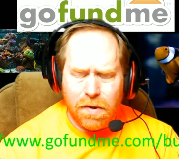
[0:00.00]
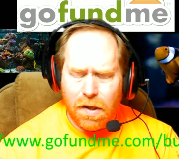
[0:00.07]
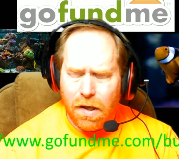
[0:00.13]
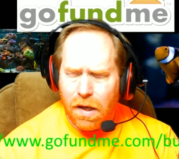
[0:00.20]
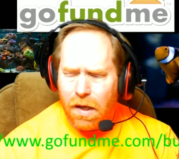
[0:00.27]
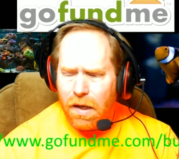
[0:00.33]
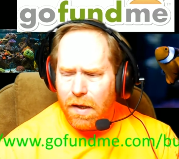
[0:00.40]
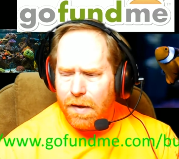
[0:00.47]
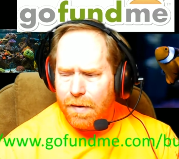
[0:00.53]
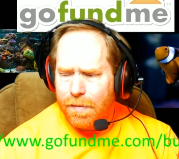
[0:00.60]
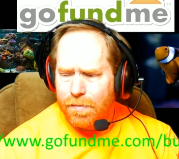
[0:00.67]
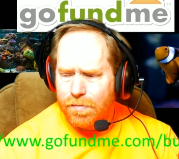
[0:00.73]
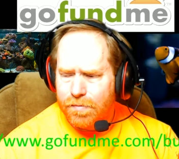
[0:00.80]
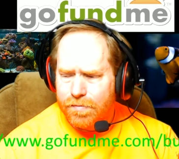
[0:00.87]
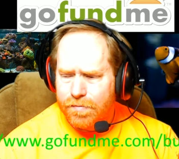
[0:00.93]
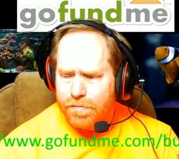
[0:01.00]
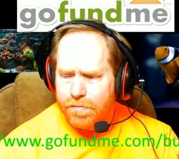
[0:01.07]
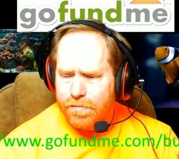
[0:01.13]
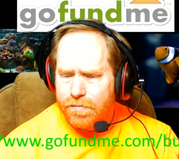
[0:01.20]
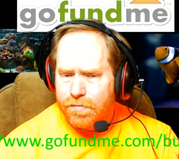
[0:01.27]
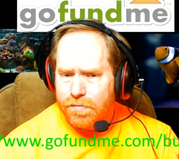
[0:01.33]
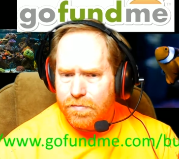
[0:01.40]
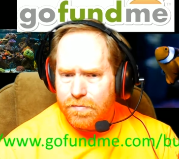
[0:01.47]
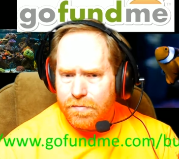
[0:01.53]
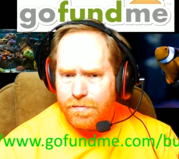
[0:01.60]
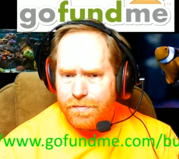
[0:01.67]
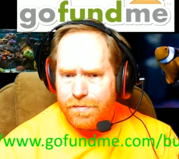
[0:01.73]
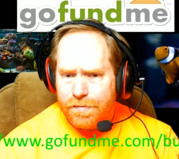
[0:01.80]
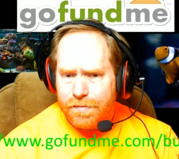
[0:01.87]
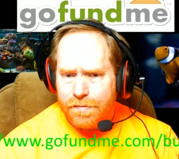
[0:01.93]

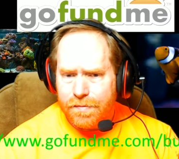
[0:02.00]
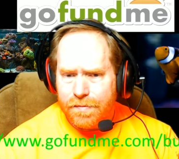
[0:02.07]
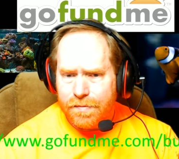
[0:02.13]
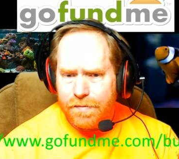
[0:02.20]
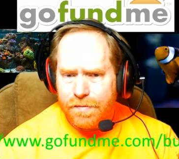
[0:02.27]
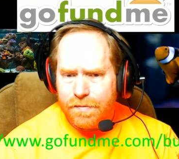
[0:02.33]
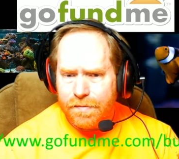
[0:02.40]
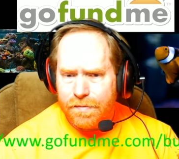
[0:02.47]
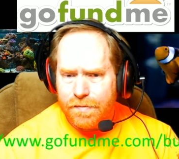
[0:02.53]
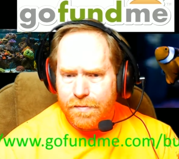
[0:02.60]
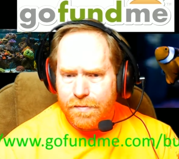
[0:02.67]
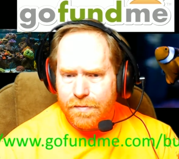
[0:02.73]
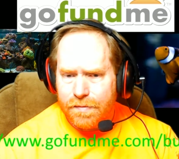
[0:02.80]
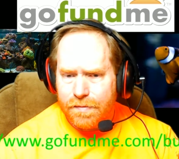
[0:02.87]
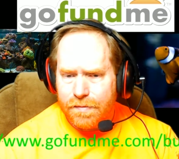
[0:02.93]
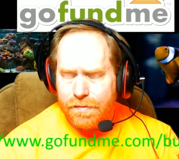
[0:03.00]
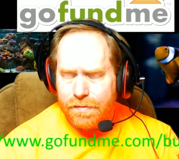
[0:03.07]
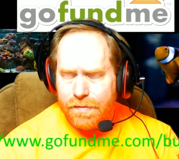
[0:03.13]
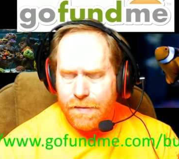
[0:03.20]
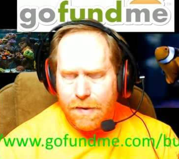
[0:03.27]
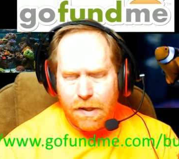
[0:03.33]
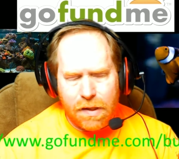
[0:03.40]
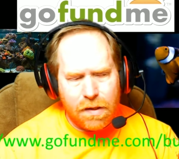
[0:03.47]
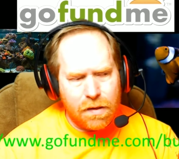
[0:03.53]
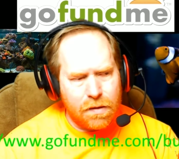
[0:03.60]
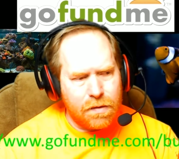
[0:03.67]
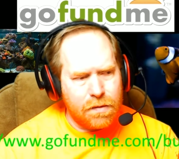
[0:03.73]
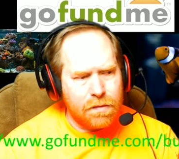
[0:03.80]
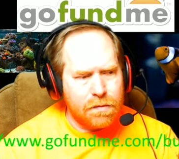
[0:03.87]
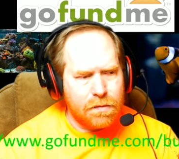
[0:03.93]

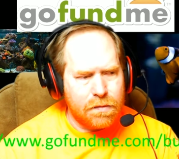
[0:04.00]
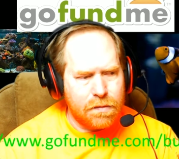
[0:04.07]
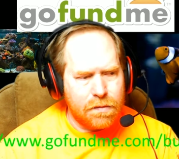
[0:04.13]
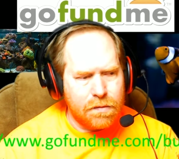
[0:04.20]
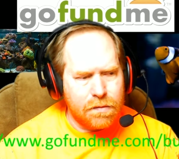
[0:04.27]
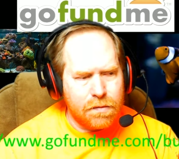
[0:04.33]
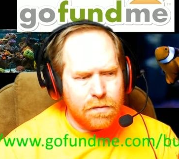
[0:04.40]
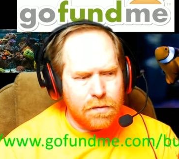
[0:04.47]
Nothing is said.